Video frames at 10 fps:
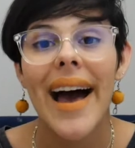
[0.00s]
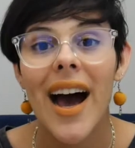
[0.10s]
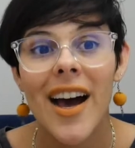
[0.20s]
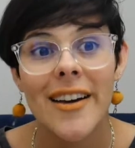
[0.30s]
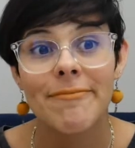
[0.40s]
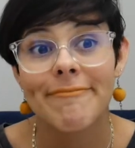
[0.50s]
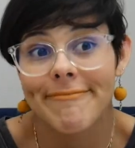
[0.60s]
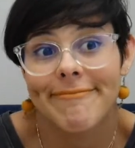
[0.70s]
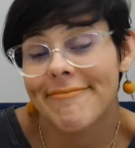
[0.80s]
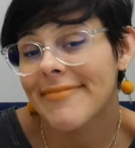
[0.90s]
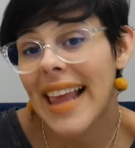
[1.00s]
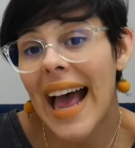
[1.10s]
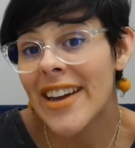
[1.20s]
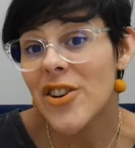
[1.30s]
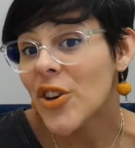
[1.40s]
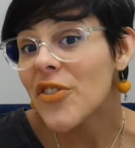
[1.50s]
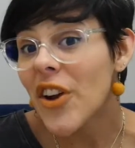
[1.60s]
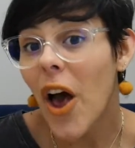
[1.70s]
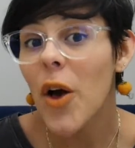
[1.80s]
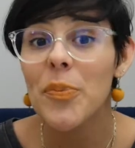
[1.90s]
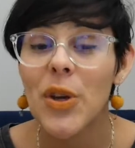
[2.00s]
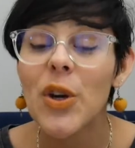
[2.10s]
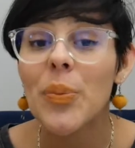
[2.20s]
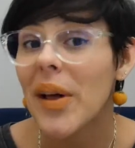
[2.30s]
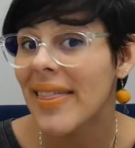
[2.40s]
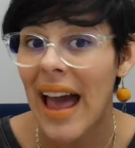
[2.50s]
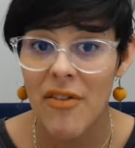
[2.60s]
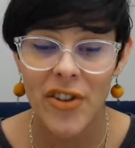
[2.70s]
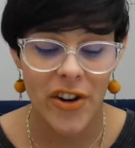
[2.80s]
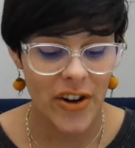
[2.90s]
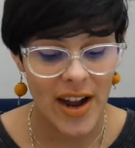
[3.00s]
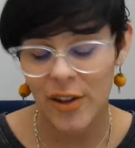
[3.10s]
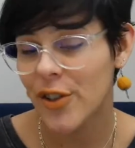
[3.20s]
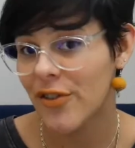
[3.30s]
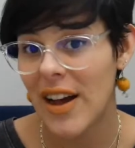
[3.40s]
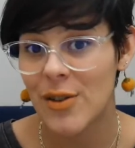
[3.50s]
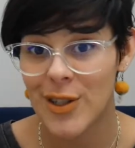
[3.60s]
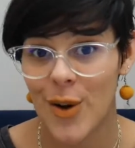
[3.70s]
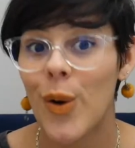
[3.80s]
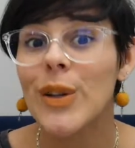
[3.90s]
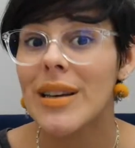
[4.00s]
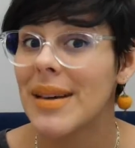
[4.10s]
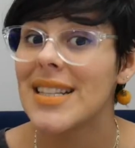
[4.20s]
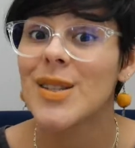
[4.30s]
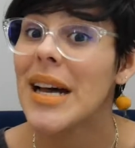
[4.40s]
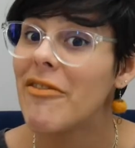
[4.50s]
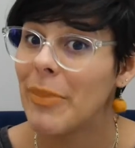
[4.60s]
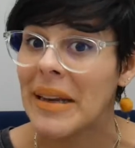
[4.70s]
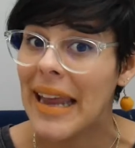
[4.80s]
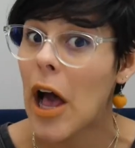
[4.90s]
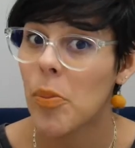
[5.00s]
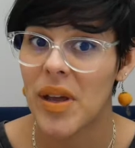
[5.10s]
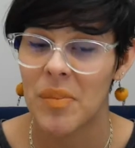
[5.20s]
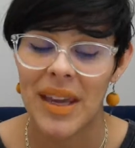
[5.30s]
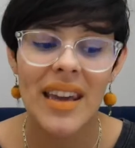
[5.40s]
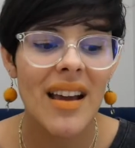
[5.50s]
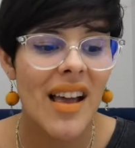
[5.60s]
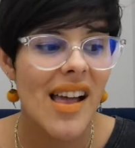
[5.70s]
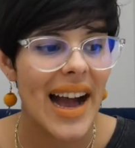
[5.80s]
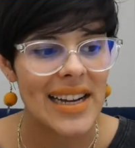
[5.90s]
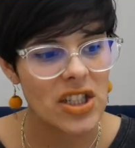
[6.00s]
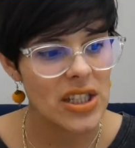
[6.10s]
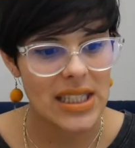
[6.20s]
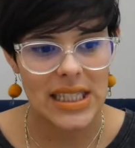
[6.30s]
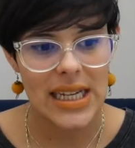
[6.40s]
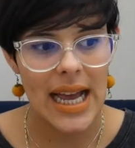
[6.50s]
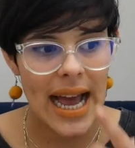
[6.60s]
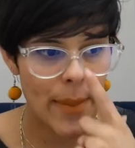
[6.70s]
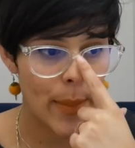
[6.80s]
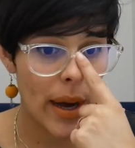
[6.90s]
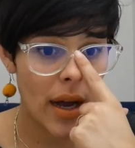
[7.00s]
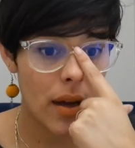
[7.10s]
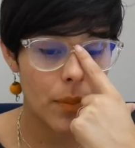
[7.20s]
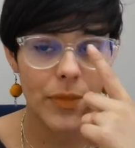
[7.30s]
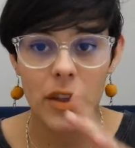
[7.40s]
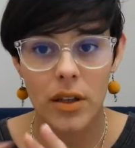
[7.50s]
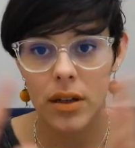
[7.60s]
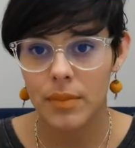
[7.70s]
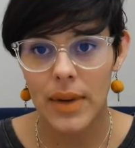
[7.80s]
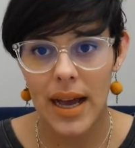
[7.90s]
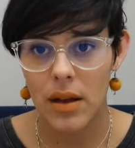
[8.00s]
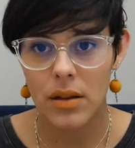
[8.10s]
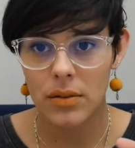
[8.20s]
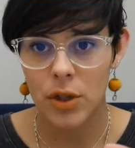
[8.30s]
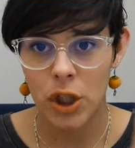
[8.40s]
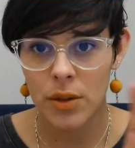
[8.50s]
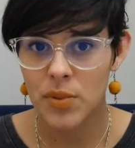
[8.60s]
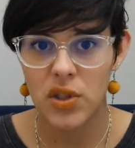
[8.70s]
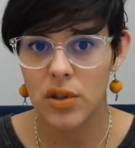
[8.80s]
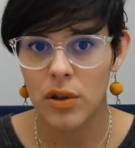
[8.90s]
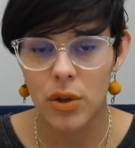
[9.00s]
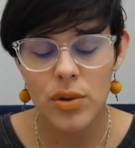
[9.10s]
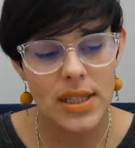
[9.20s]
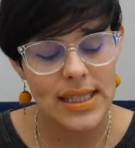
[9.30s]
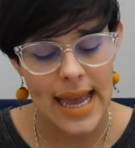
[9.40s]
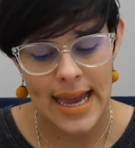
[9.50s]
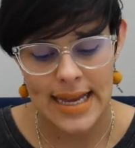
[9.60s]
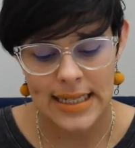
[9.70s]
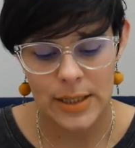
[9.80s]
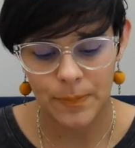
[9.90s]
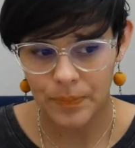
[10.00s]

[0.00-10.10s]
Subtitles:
I don't know if it'll help you, but lavender, elderflowers, and holy basil have been helping me. I bought the herbs loose and